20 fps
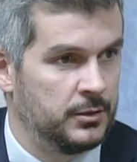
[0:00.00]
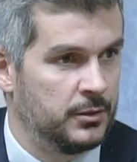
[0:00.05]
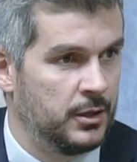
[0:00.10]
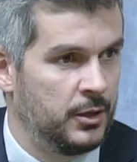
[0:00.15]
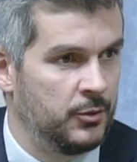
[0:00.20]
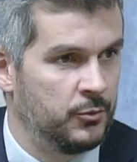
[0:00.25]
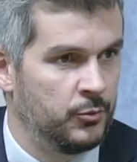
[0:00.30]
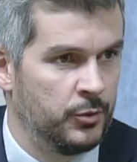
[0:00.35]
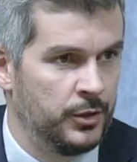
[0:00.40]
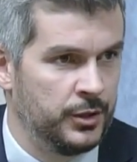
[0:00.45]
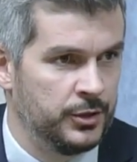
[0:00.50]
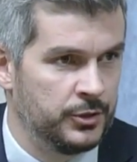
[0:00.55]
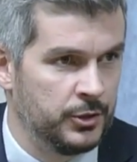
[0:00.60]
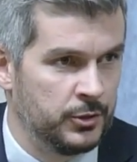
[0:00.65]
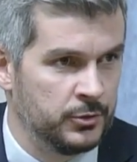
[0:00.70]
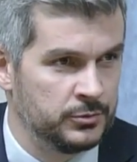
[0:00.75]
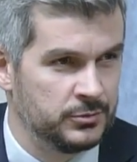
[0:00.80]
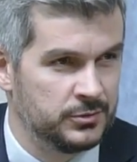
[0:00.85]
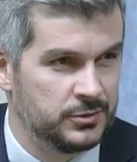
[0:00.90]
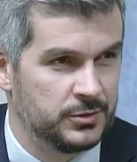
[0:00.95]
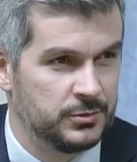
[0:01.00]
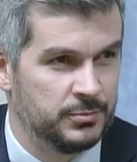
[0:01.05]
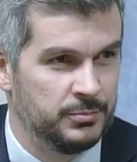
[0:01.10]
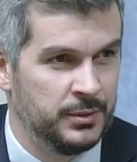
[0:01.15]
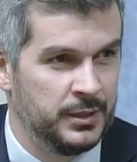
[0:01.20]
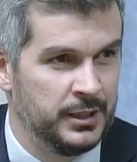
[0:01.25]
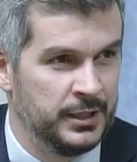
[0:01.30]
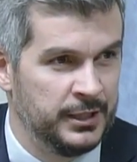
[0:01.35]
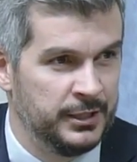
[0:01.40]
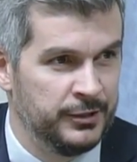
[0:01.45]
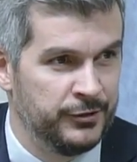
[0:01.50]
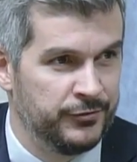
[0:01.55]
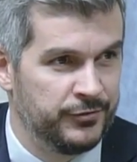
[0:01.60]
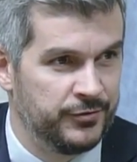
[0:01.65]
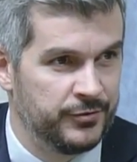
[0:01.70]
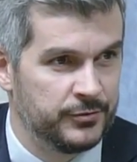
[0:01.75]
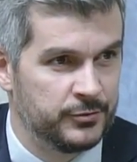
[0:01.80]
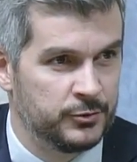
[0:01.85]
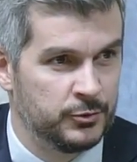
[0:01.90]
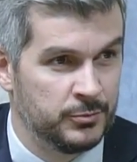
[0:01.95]
And we don't
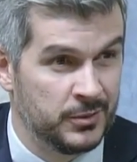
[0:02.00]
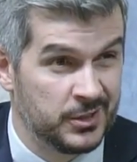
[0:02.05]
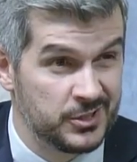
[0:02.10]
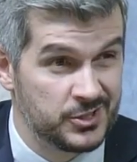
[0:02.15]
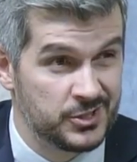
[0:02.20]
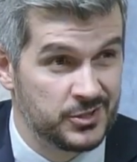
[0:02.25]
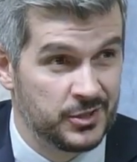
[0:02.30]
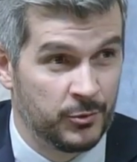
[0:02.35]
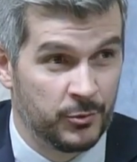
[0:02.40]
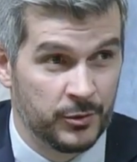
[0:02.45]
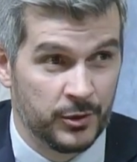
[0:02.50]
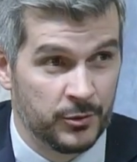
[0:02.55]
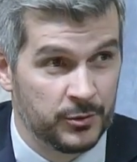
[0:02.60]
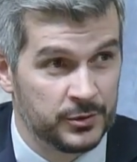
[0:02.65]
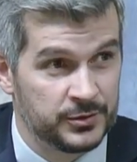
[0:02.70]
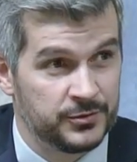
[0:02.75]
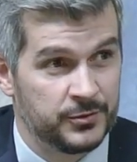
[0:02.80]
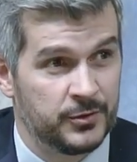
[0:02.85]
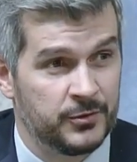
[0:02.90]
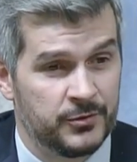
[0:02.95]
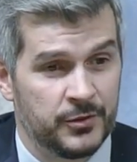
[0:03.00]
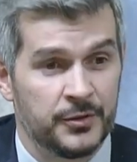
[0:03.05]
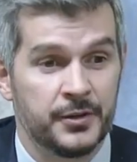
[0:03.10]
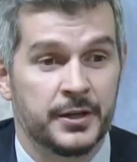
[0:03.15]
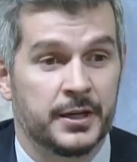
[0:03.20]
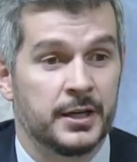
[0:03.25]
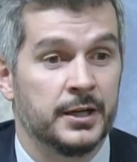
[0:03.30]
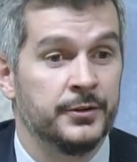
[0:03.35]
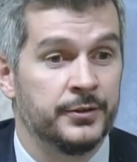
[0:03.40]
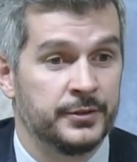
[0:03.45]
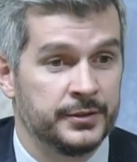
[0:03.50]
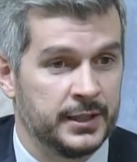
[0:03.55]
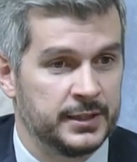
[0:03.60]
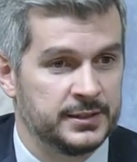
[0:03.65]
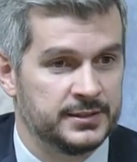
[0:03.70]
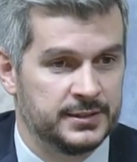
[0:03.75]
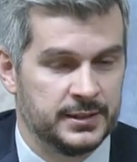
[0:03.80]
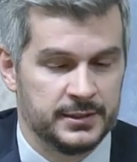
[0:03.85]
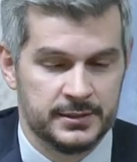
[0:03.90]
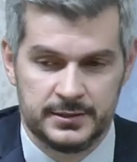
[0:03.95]
believe too much, and we always were very clear in
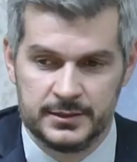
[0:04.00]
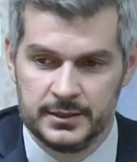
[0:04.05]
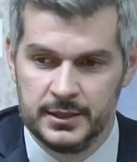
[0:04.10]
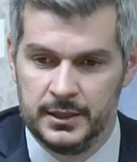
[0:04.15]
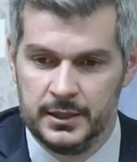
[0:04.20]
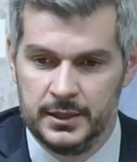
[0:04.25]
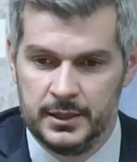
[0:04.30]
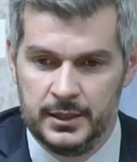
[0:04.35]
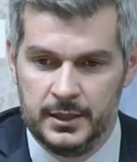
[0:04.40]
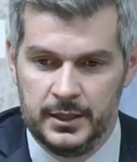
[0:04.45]
that sense,